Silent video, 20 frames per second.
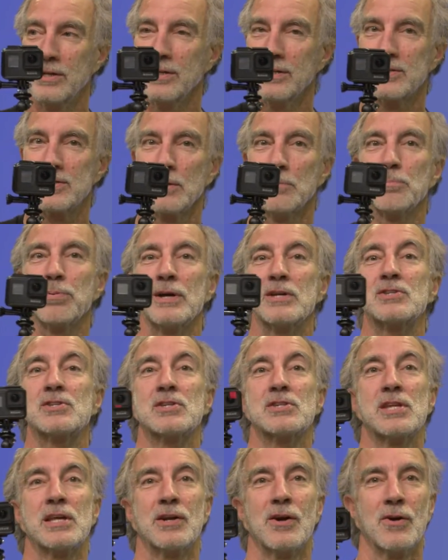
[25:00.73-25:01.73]
In some
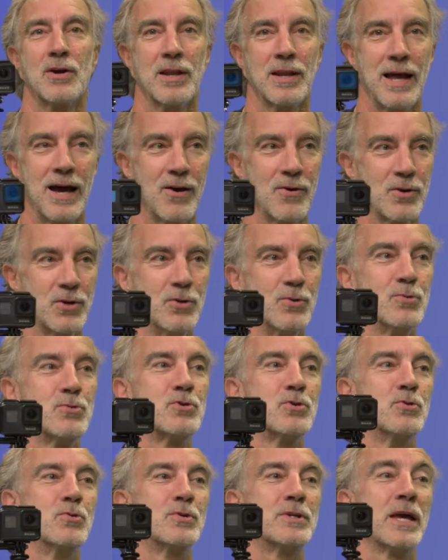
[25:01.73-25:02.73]
places they don't allow you
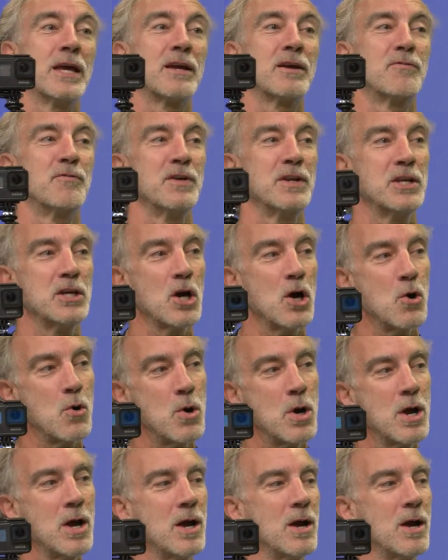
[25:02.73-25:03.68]
to take video,